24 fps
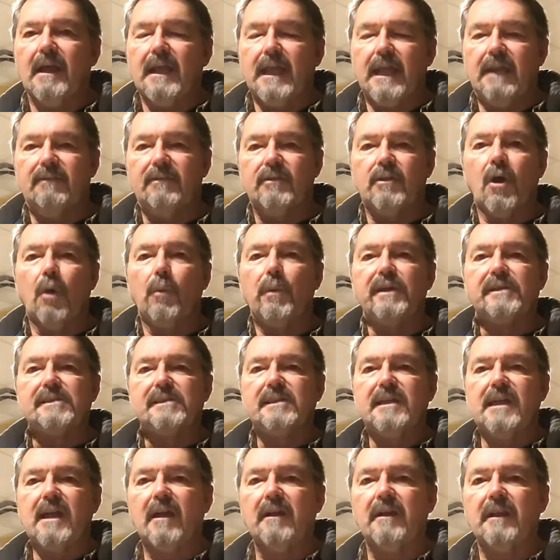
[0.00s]
Even though we
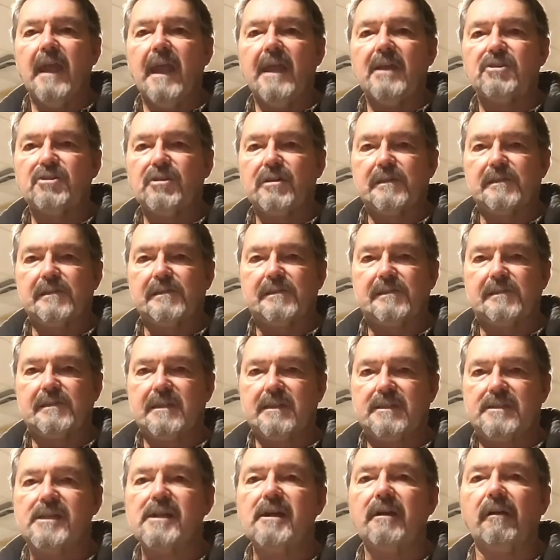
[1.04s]
see our nations
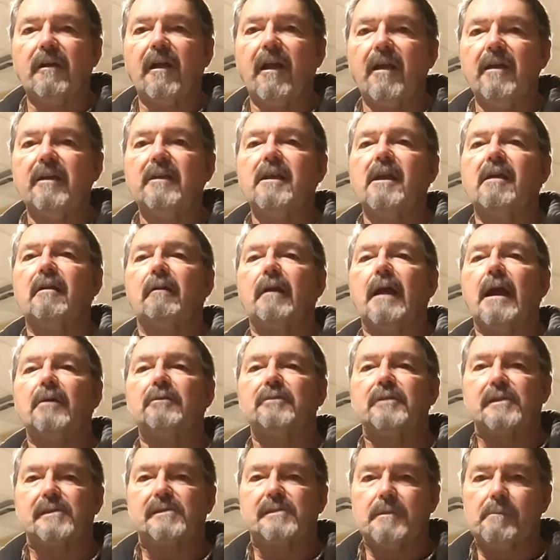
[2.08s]
deteriorating
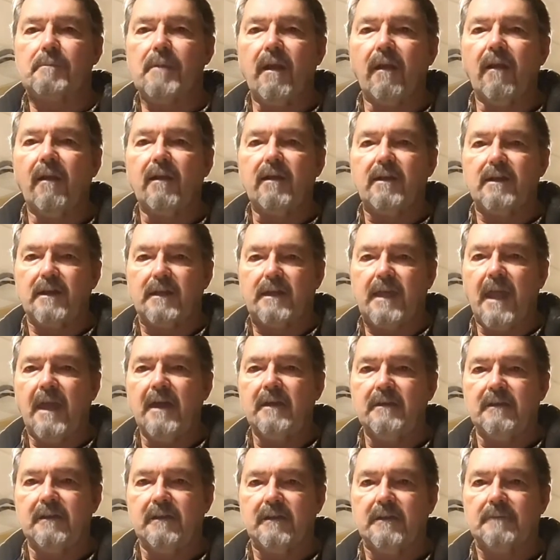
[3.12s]
around us, America,
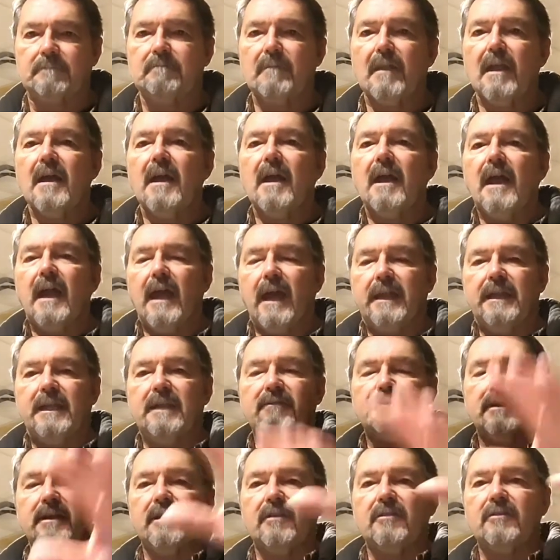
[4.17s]
Canada, and
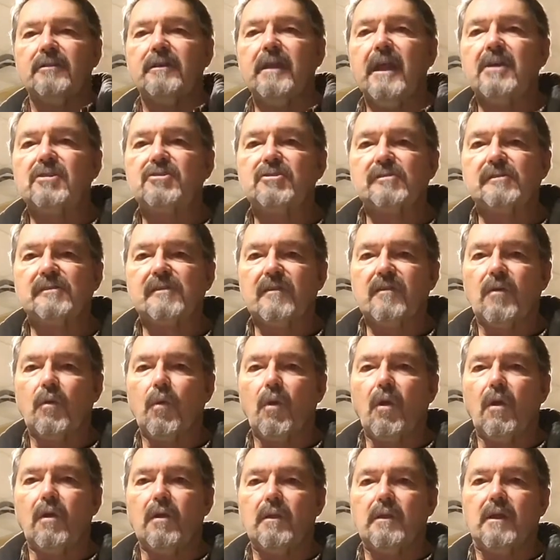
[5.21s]
even other nations of the
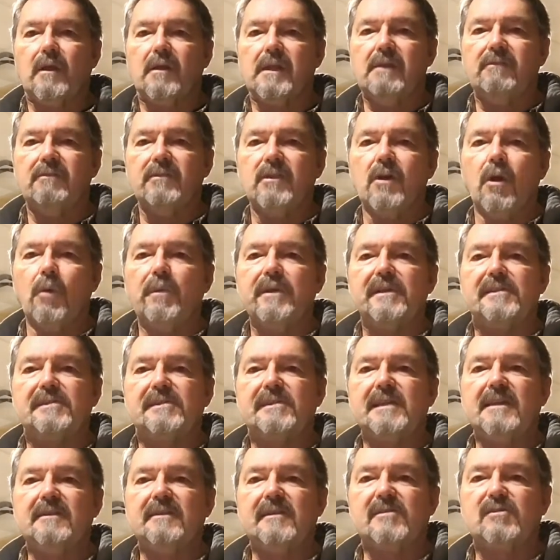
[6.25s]
world, even though we
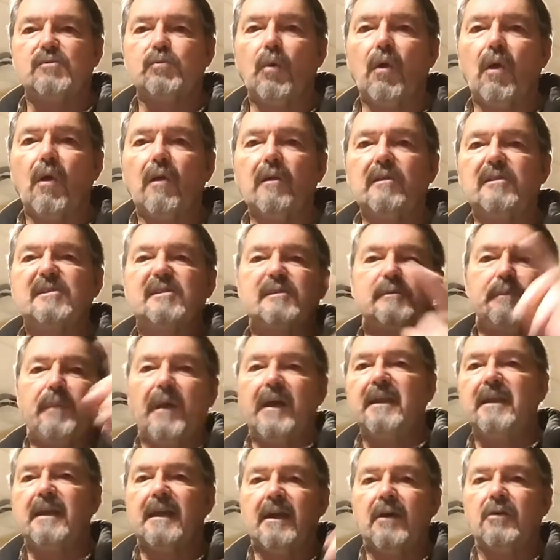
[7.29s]
see this world
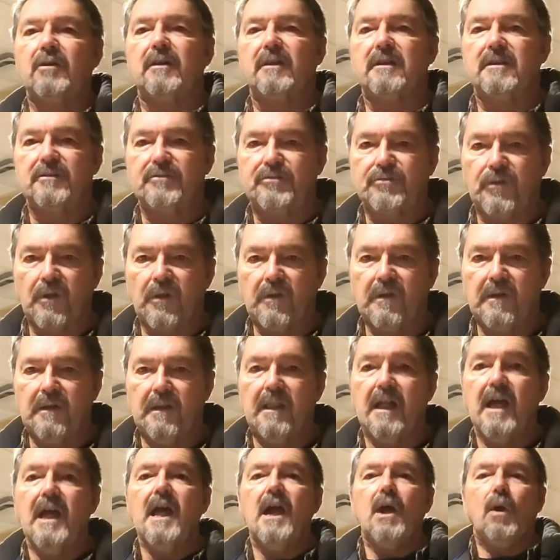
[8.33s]
spinning out of
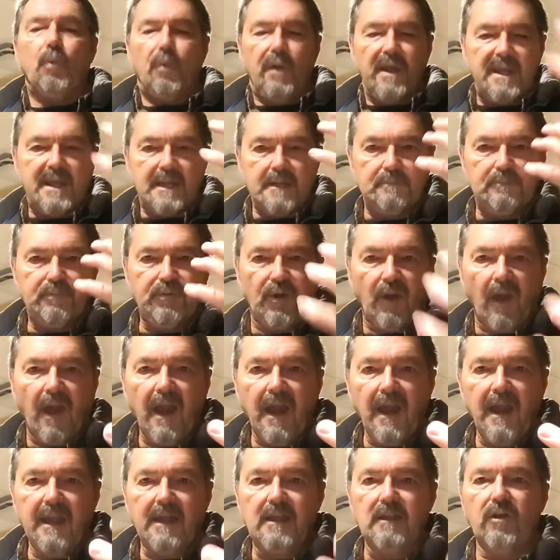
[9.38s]
control, we can
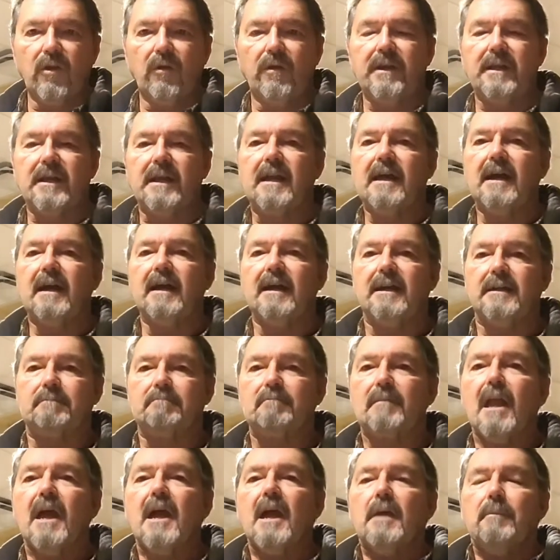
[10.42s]
pray, glory to God.
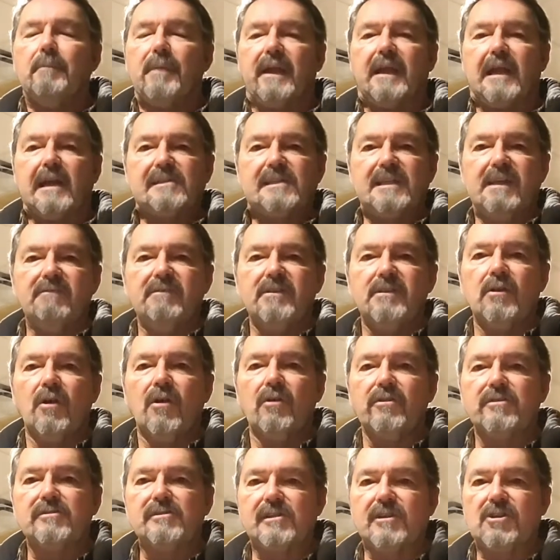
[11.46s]
Because even
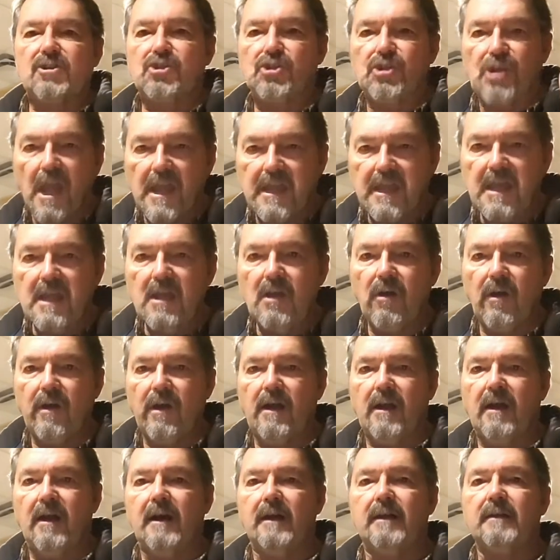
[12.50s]
though there's a shaking
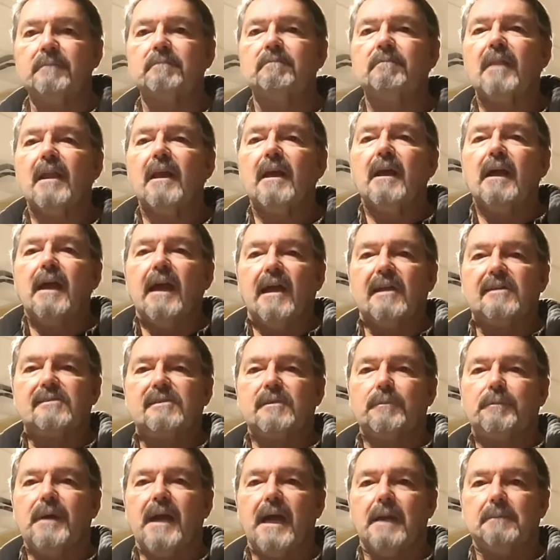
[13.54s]
going on, as
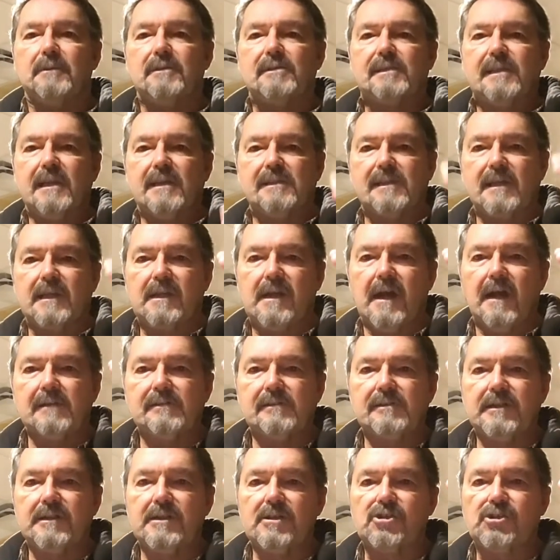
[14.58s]
the Bible says, that
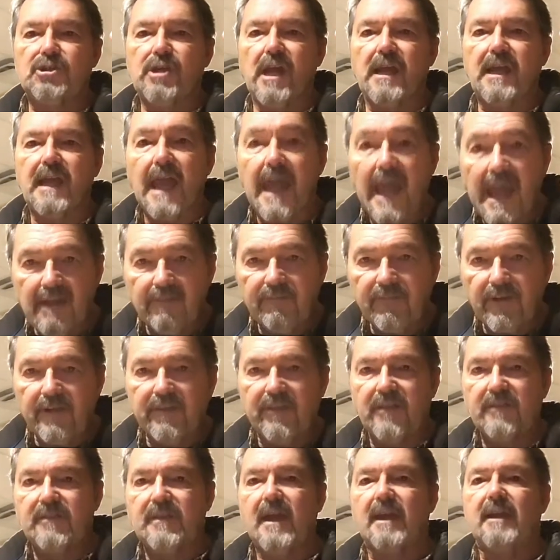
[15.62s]
God's going to shake
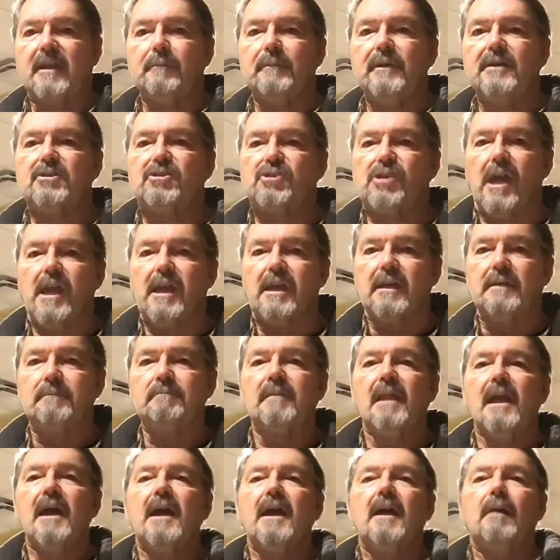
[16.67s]
everything that can be
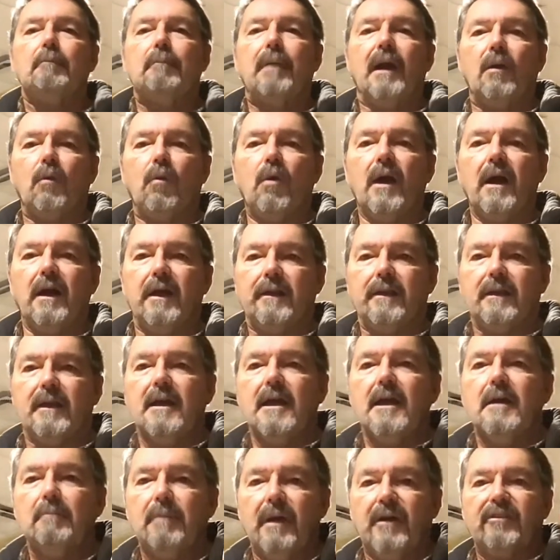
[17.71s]
shaken, but what?
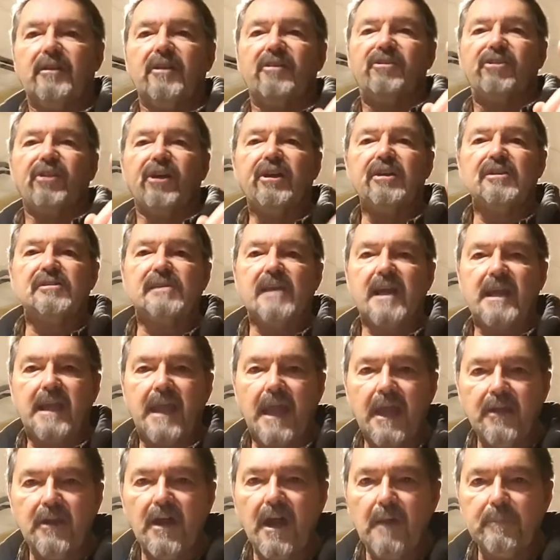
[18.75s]
But the things that
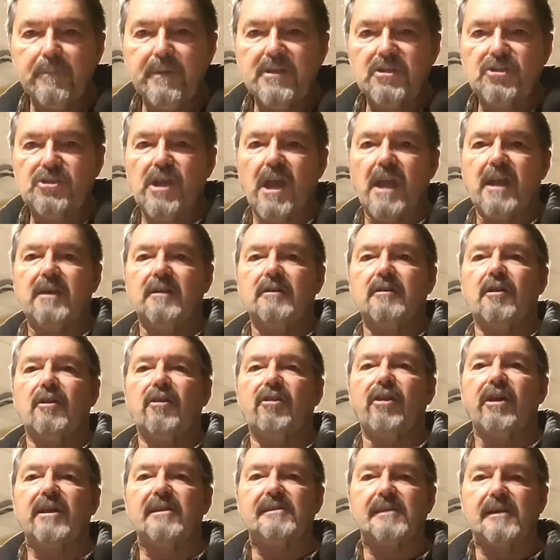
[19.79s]
cannot be shaken are the
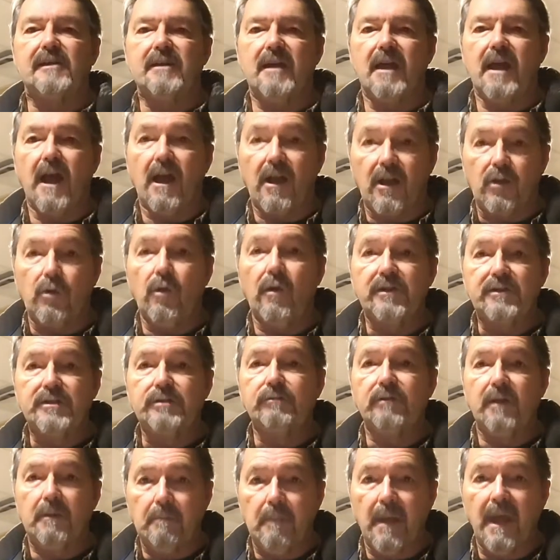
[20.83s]
things that are going to
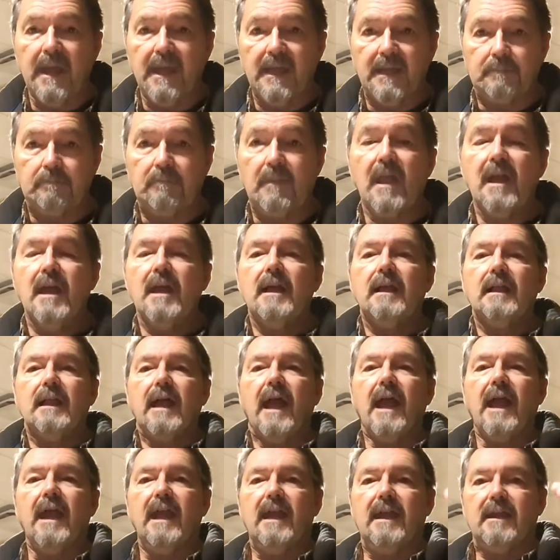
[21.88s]
remain.
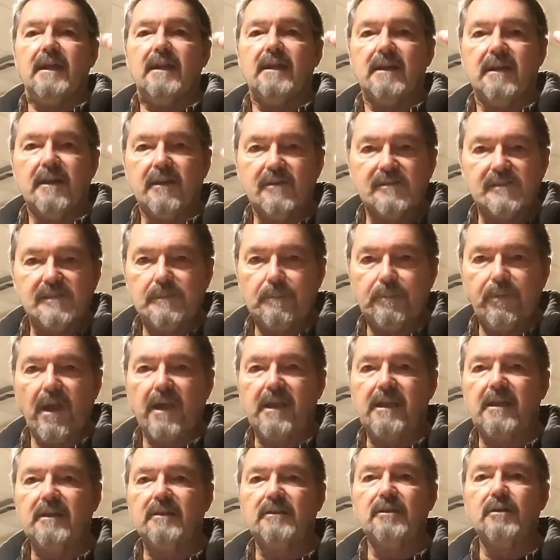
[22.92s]
Hey, here's the
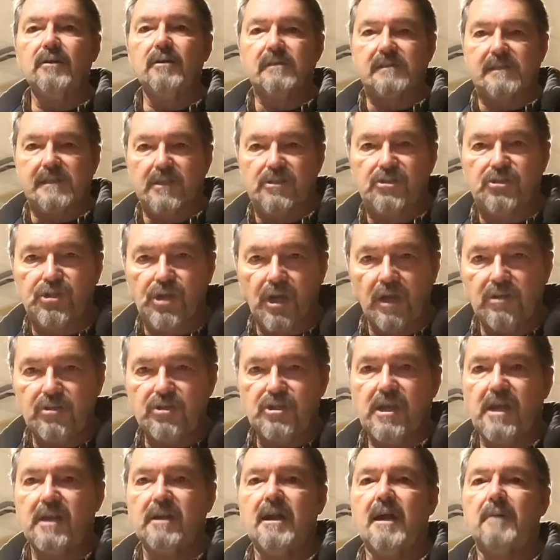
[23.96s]
breaking news. The
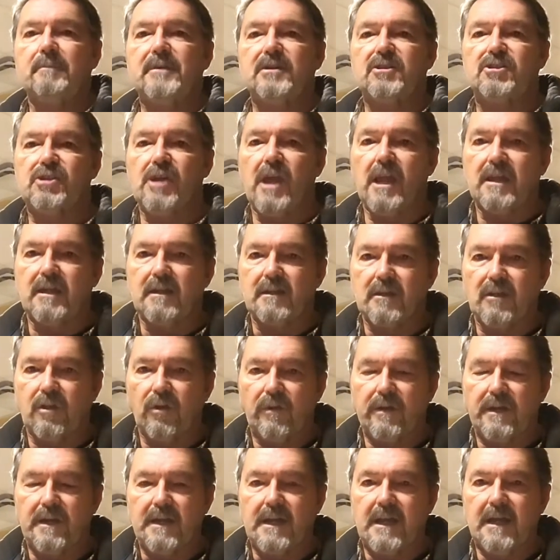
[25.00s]
church cannot be shaken,
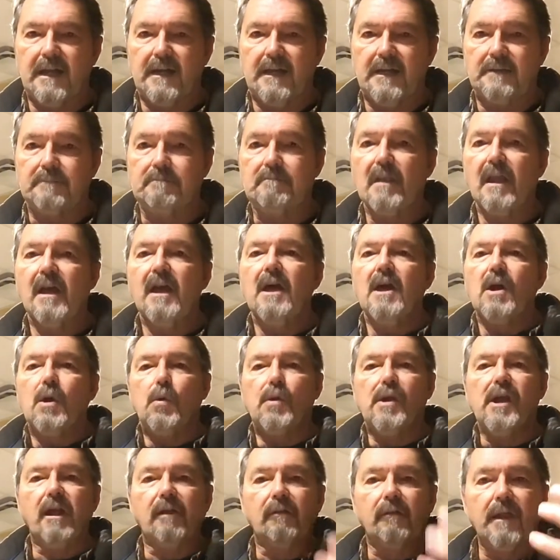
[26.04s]
glory to God.
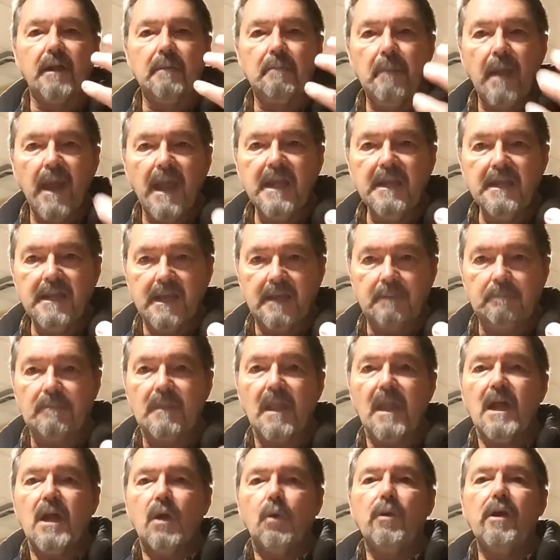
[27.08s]
We are remaining.
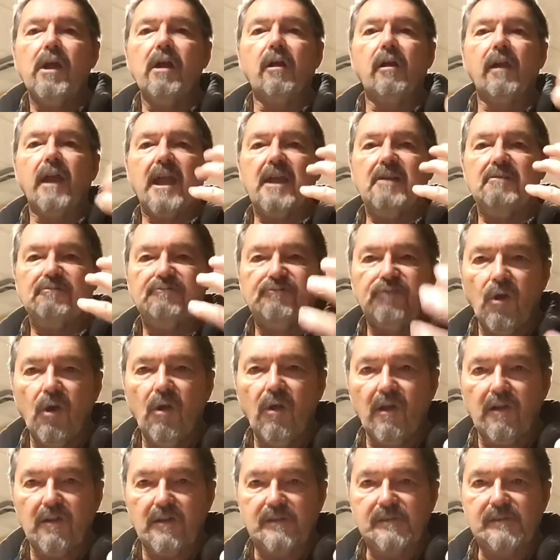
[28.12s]
We are a
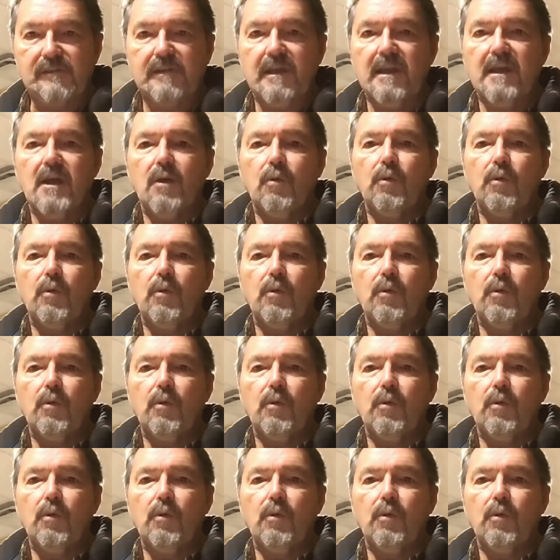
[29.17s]
force.